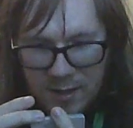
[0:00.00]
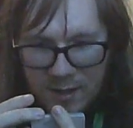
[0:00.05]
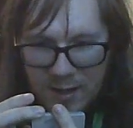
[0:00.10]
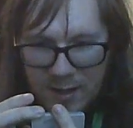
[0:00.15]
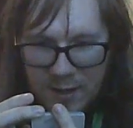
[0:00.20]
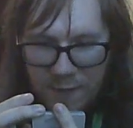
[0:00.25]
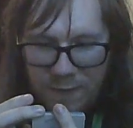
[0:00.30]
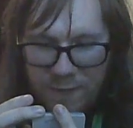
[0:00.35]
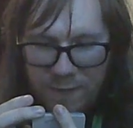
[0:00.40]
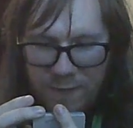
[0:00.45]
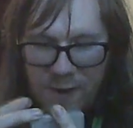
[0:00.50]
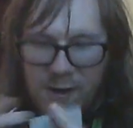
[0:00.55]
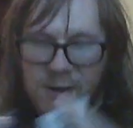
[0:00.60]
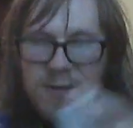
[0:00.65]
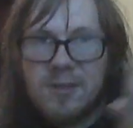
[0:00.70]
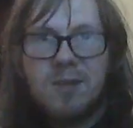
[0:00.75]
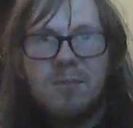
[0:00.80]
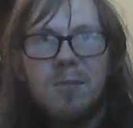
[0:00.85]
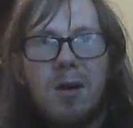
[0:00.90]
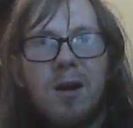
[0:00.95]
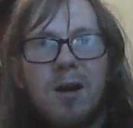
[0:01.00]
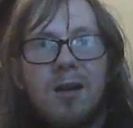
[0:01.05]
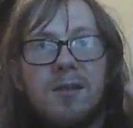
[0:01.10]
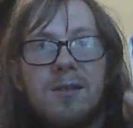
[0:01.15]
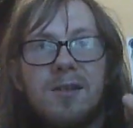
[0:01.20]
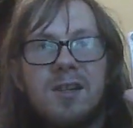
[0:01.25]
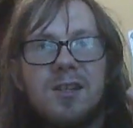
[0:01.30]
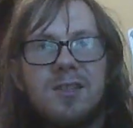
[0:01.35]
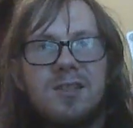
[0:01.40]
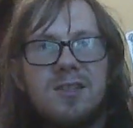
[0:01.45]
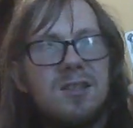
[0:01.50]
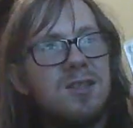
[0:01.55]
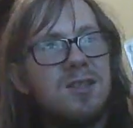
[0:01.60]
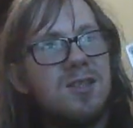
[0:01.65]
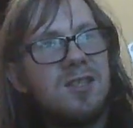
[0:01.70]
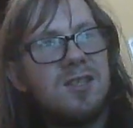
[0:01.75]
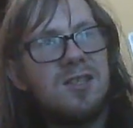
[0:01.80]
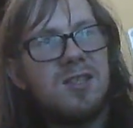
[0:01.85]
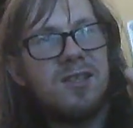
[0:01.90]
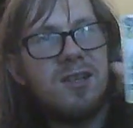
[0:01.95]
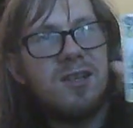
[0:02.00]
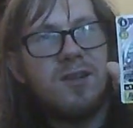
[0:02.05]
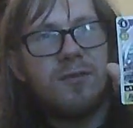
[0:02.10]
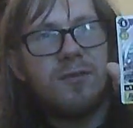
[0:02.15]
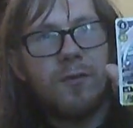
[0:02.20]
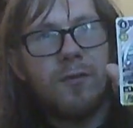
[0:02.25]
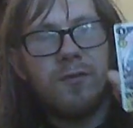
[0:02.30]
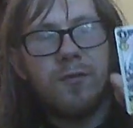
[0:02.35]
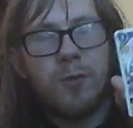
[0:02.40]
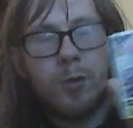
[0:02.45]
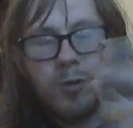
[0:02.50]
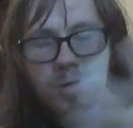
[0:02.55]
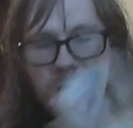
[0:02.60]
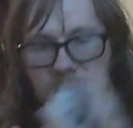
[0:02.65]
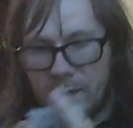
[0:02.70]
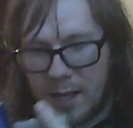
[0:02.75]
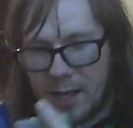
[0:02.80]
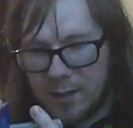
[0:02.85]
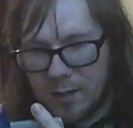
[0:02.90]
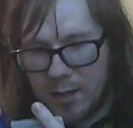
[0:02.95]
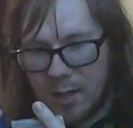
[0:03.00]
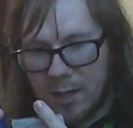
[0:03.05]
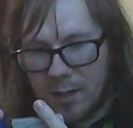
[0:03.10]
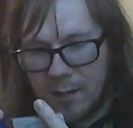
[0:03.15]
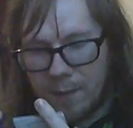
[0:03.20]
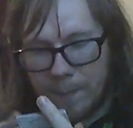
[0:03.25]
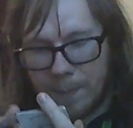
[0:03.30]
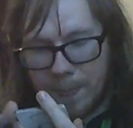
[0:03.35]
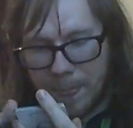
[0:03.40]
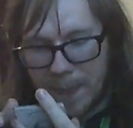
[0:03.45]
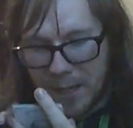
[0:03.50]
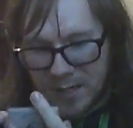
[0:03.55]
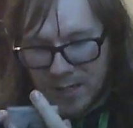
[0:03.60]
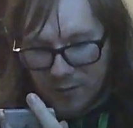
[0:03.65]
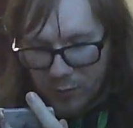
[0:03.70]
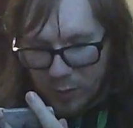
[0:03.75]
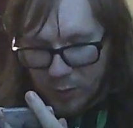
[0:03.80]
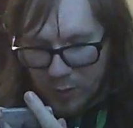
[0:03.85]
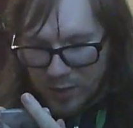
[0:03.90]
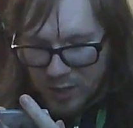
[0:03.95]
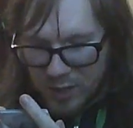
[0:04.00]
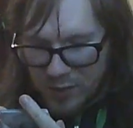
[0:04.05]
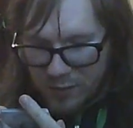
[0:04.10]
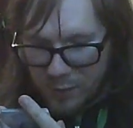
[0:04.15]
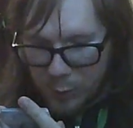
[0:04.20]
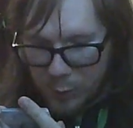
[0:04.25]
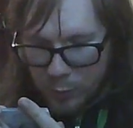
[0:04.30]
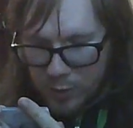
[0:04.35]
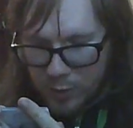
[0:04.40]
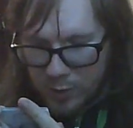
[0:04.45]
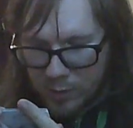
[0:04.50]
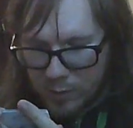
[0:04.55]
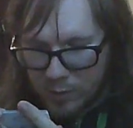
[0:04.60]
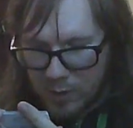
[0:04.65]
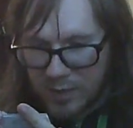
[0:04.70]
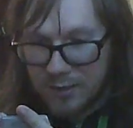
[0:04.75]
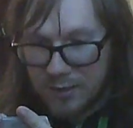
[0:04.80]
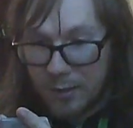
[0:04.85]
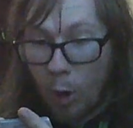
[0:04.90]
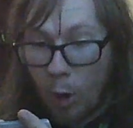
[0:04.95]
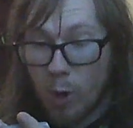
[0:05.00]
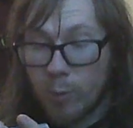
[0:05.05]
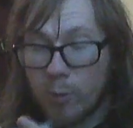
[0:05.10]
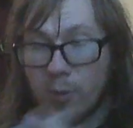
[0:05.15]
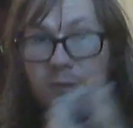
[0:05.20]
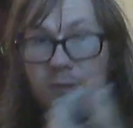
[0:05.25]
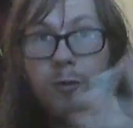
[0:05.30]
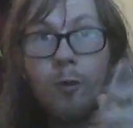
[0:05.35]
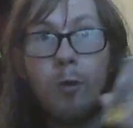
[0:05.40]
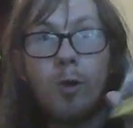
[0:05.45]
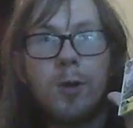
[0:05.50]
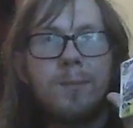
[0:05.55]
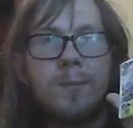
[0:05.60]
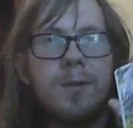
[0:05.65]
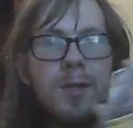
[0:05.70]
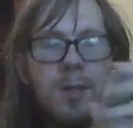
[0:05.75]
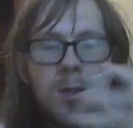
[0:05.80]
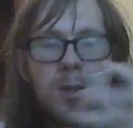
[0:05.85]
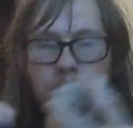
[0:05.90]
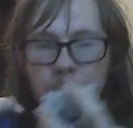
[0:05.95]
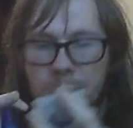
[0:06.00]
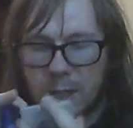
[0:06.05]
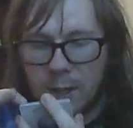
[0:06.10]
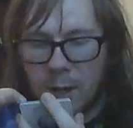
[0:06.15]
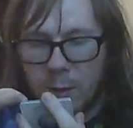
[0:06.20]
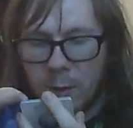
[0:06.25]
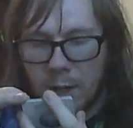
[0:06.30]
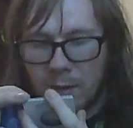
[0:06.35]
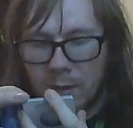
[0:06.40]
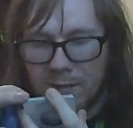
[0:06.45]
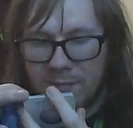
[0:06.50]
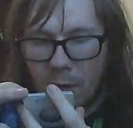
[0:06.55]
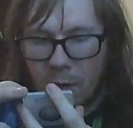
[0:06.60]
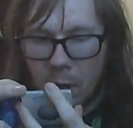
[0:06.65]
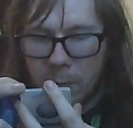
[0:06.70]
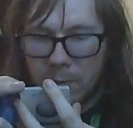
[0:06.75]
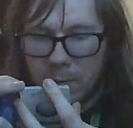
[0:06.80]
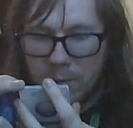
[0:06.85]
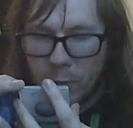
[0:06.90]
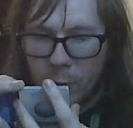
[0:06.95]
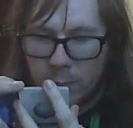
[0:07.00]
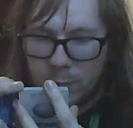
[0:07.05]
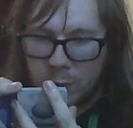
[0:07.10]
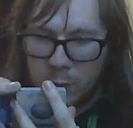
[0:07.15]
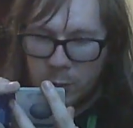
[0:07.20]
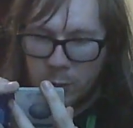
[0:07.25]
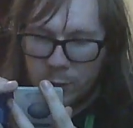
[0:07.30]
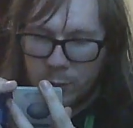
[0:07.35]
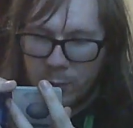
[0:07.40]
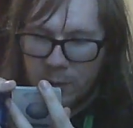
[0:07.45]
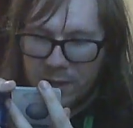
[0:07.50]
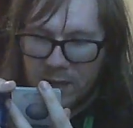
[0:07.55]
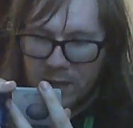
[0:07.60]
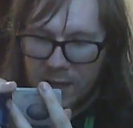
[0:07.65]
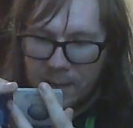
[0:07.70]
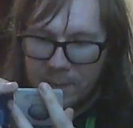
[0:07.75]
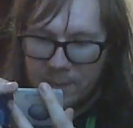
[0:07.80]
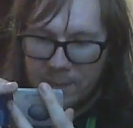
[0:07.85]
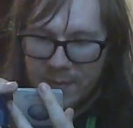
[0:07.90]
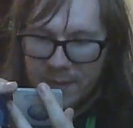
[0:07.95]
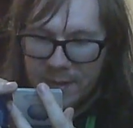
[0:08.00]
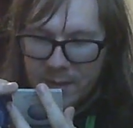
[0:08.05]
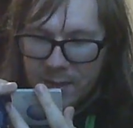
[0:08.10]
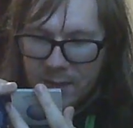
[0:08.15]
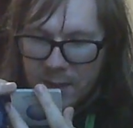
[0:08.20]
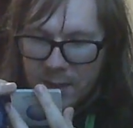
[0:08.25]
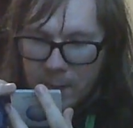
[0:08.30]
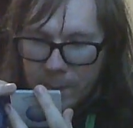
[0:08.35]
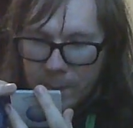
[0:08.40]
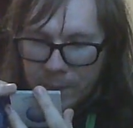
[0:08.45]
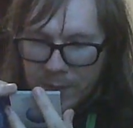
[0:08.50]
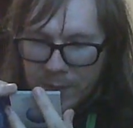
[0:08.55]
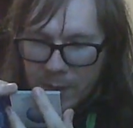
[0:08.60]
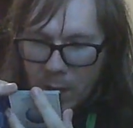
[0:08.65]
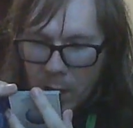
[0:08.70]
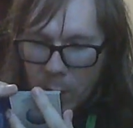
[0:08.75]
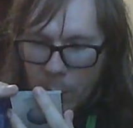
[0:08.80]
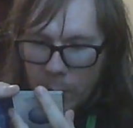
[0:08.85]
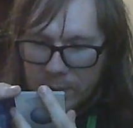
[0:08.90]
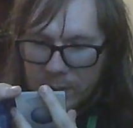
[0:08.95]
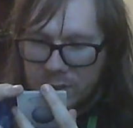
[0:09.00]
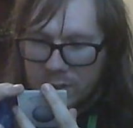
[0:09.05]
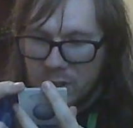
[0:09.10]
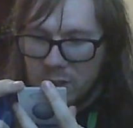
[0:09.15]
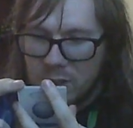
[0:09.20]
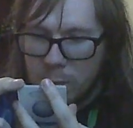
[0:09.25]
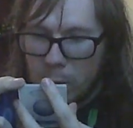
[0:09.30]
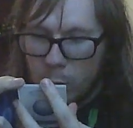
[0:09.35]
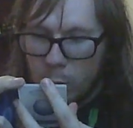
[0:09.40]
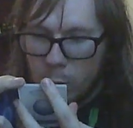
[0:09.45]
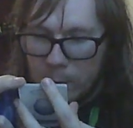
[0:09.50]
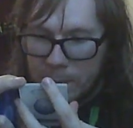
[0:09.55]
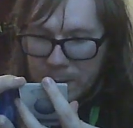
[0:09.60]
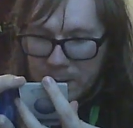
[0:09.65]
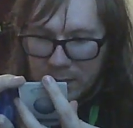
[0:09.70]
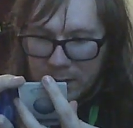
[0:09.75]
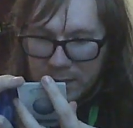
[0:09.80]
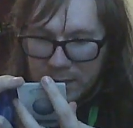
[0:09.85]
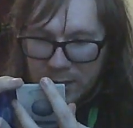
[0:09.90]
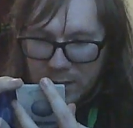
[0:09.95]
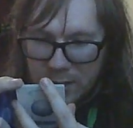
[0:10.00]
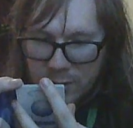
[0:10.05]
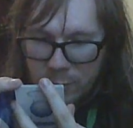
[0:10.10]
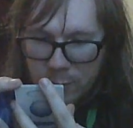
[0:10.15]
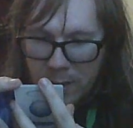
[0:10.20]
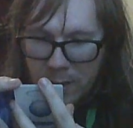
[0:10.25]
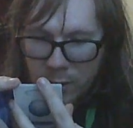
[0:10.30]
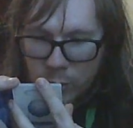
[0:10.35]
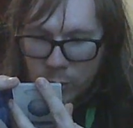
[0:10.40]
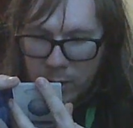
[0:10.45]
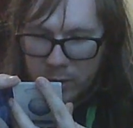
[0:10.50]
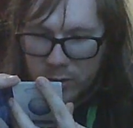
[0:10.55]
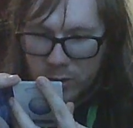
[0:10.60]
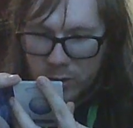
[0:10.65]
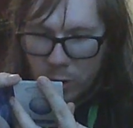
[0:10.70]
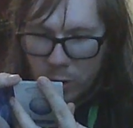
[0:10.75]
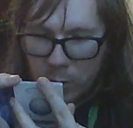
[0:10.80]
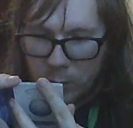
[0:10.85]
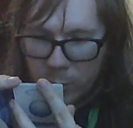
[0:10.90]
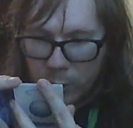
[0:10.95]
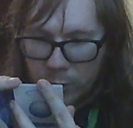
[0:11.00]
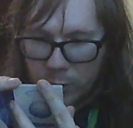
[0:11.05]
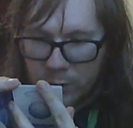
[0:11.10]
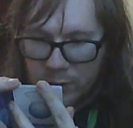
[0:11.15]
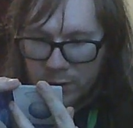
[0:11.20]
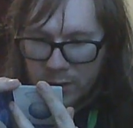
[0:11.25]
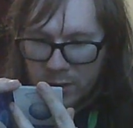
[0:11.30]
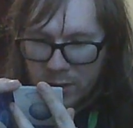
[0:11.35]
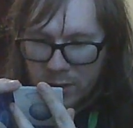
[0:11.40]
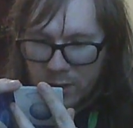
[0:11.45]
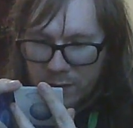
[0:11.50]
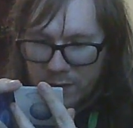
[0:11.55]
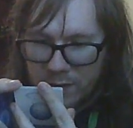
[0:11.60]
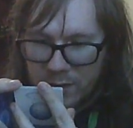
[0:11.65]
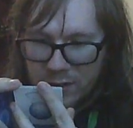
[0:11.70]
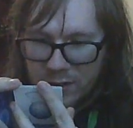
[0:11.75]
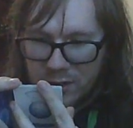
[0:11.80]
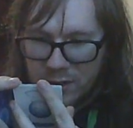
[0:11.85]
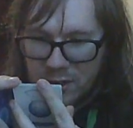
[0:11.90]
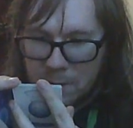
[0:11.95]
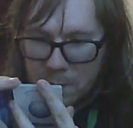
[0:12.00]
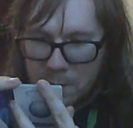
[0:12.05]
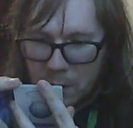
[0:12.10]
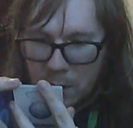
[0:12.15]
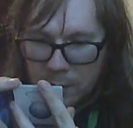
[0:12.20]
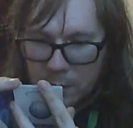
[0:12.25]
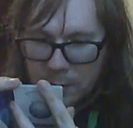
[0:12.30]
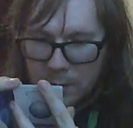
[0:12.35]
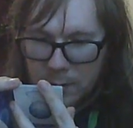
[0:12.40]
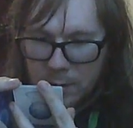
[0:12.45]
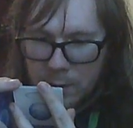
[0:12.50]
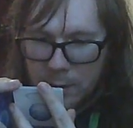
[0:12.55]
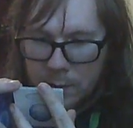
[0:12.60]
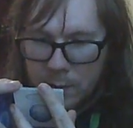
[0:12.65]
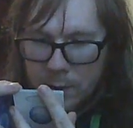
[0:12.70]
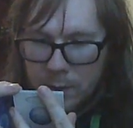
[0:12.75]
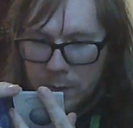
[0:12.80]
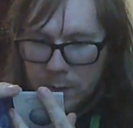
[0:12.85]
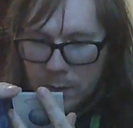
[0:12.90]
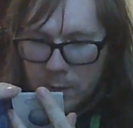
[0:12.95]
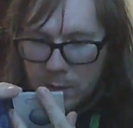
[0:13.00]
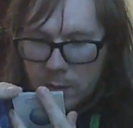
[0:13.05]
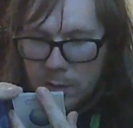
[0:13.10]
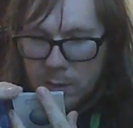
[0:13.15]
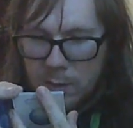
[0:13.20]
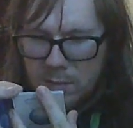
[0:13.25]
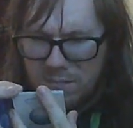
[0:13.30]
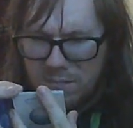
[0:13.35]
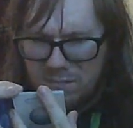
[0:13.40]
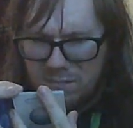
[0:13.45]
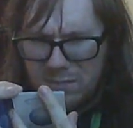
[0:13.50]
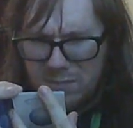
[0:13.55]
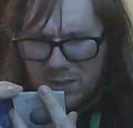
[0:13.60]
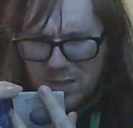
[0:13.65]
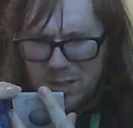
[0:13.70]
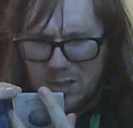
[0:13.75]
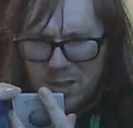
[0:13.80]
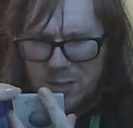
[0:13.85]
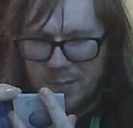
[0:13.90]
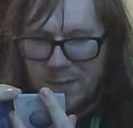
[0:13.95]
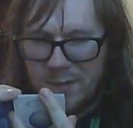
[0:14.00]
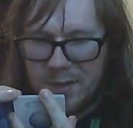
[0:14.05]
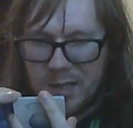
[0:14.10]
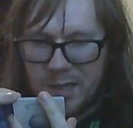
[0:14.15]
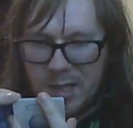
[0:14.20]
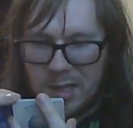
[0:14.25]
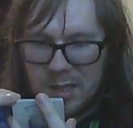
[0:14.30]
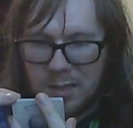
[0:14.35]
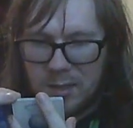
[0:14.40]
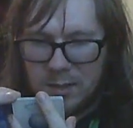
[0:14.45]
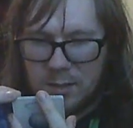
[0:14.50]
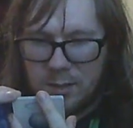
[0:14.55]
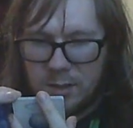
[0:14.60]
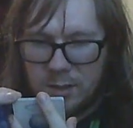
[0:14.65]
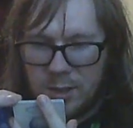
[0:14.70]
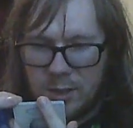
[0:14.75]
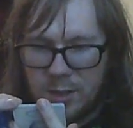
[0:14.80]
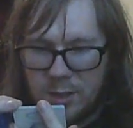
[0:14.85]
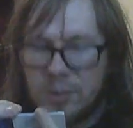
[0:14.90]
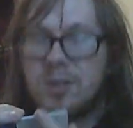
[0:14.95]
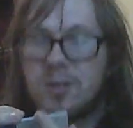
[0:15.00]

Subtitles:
Nefertamon, because it's just a different version of a different Digivolution. It's an armor form, which I don't know if armor forms will do a thing. When this Digimon would be deleted, you may trash the top card of this Digimon to prevent that deletion.